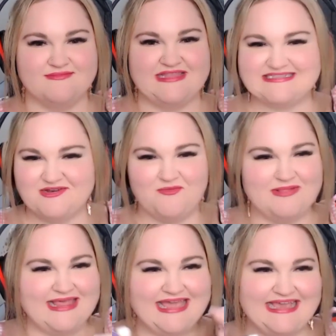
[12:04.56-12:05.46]
There's no
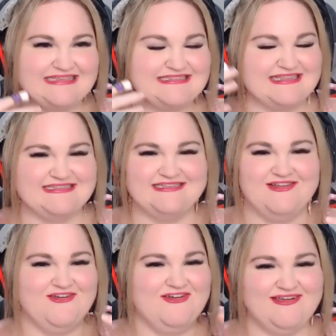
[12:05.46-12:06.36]
plays, there's
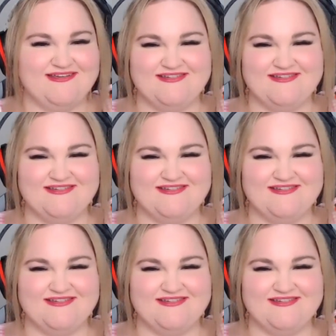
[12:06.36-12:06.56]
no